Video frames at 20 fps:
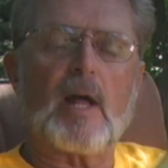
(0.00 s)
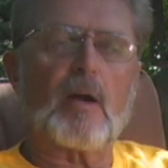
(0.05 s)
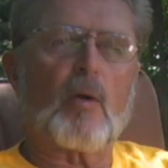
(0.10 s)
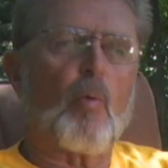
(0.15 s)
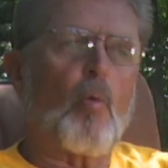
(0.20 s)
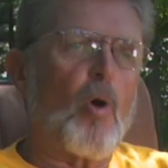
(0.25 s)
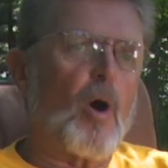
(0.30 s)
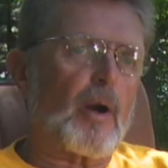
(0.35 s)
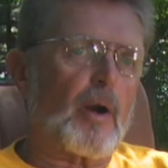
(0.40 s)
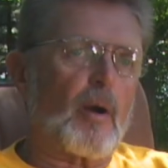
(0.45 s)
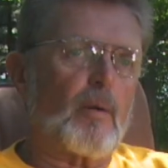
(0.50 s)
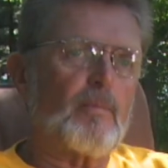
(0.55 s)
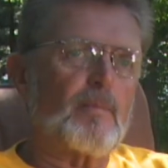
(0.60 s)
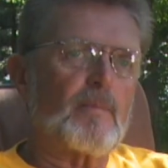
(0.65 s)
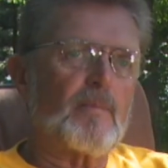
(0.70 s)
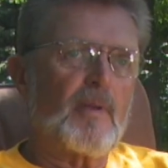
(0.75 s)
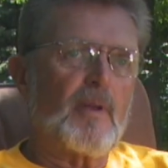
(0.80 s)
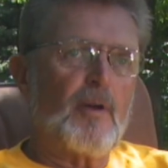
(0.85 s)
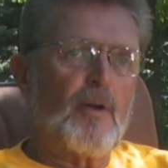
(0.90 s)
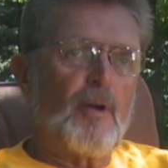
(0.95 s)
on the Water?
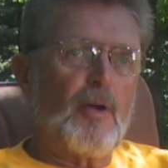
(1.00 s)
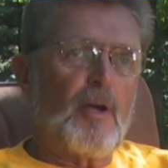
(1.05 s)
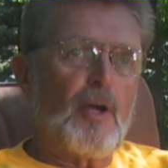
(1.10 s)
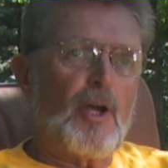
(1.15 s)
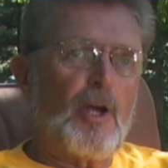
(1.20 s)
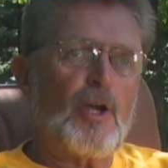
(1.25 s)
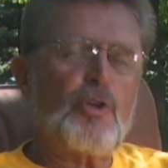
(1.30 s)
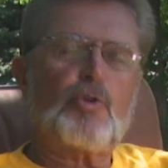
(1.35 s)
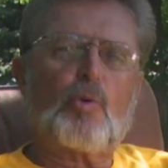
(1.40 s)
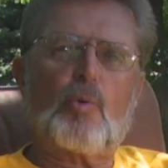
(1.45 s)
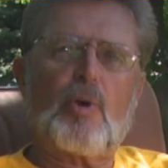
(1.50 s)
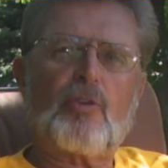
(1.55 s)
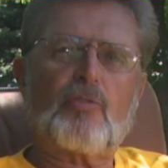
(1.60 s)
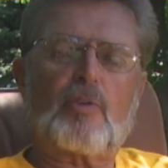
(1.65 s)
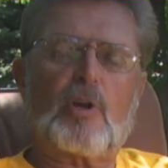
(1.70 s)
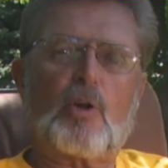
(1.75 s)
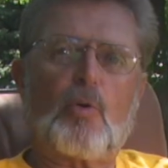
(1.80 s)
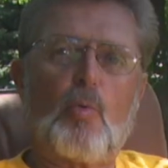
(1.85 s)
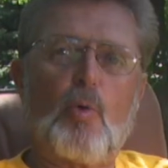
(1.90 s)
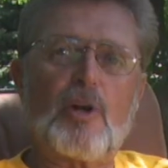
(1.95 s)

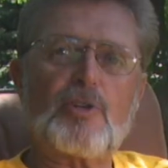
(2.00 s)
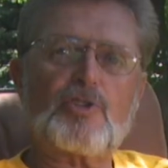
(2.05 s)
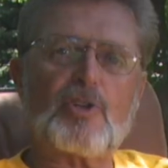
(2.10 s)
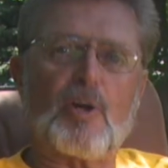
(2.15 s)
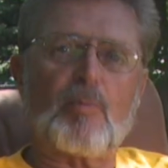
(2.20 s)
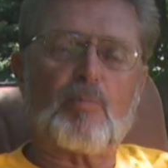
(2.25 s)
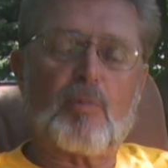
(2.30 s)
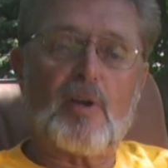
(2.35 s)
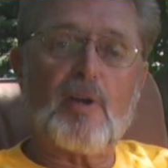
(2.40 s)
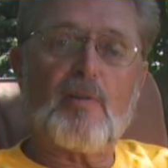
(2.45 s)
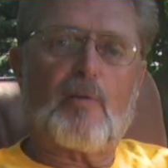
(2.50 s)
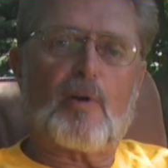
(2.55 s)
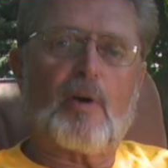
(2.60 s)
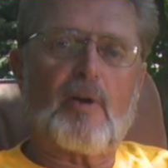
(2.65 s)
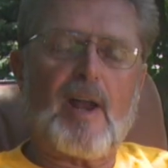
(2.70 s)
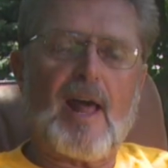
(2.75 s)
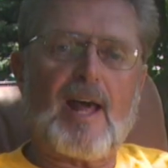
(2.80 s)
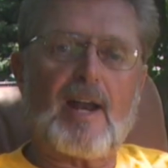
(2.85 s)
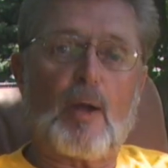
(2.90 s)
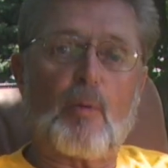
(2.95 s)
Interesting question. Believe it
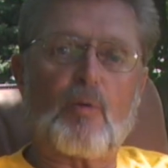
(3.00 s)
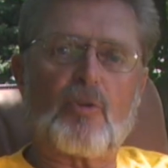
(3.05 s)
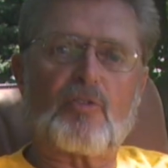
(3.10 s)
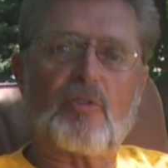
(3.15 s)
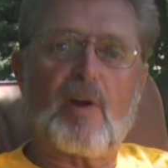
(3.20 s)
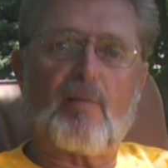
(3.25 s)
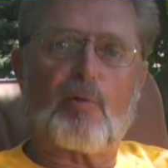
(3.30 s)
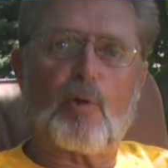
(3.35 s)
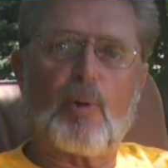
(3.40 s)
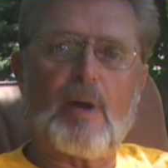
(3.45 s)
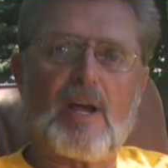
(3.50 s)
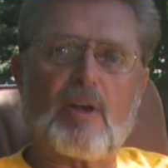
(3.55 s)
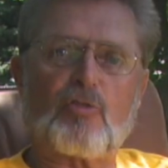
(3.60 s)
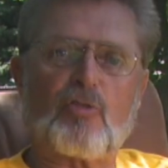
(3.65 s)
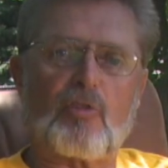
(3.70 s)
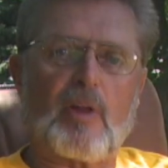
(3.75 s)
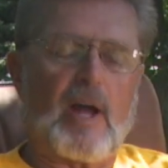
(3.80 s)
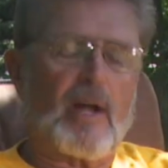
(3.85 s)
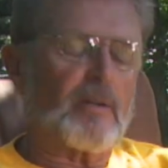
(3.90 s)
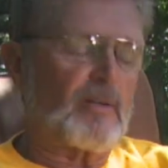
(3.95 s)
or not, I was never
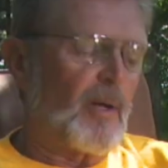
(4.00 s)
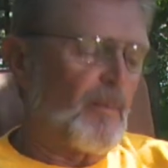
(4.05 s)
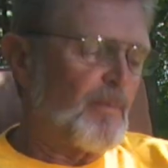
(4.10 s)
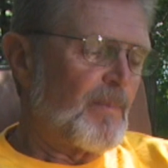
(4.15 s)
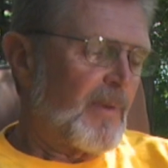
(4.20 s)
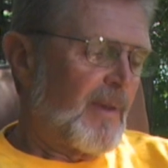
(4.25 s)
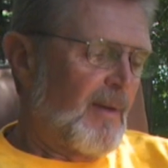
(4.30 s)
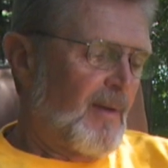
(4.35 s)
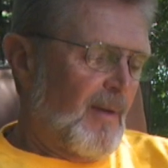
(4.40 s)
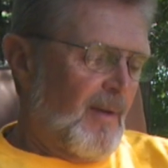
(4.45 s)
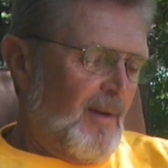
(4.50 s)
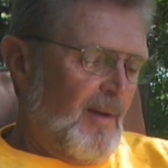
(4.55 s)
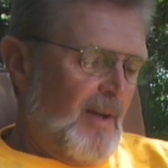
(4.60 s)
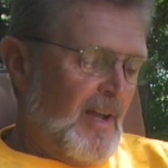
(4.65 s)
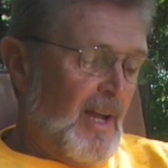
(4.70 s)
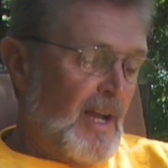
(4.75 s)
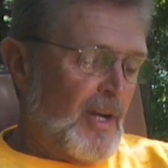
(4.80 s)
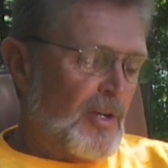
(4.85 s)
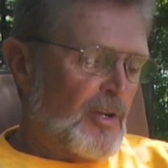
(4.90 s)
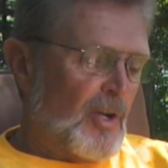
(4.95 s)
asked that.
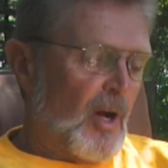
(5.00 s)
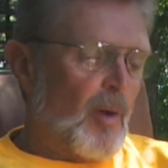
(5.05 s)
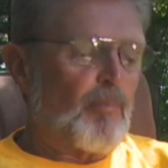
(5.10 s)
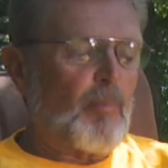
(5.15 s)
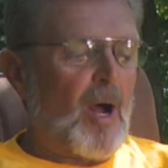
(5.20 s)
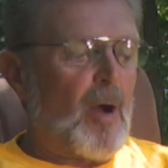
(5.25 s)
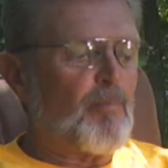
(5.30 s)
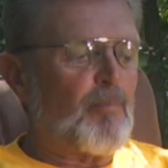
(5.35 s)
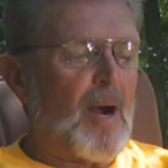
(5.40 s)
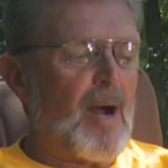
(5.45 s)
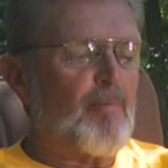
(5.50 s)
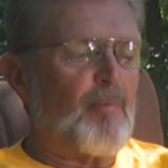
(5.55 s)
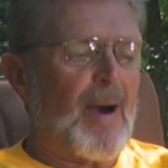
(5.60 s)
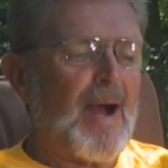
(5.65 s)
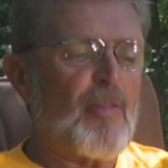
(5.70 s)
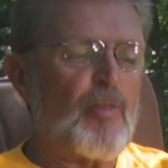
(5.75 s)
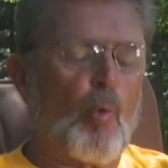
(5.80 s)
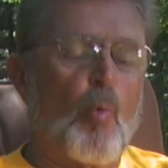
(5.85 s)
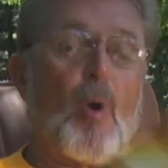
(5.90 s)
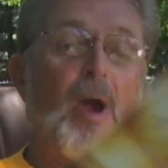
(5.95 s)
And
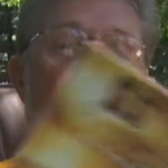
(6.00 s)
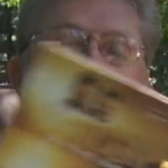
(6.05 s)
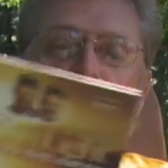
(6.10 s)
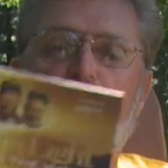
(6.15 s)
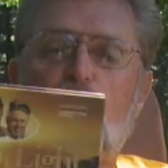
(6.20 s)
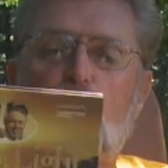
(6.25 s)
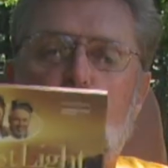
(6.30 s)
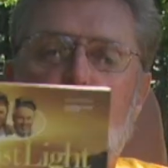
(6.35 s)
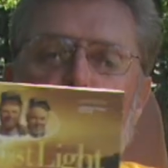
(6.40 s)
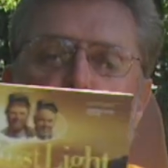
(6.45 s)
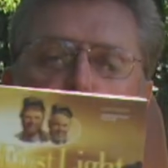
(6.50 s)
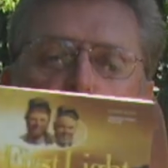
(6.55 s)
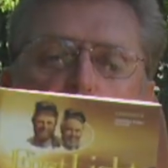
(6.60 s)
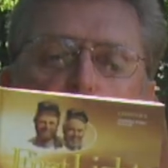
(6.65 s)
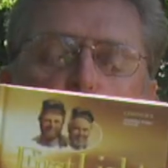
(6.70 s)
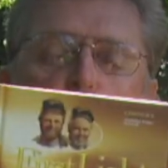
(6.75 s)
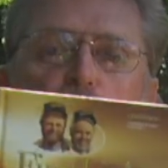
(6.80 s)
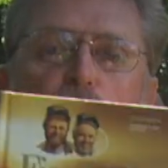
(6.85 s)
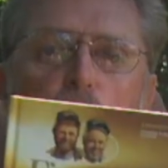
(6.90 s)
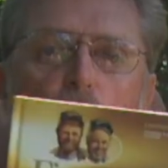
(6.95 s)
by the way, this
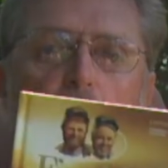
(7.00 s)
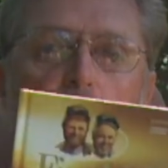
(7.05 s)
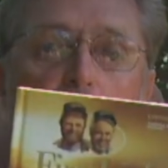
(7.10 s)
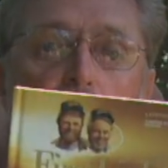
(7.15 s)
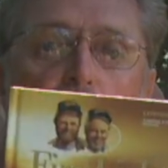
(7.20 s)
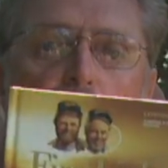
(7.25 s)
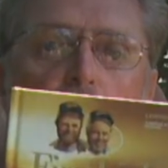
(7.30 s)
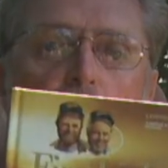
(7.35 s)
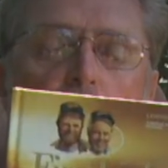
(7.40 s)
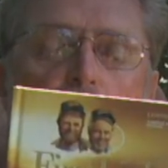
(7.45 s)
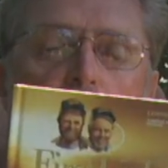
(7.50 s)
book was written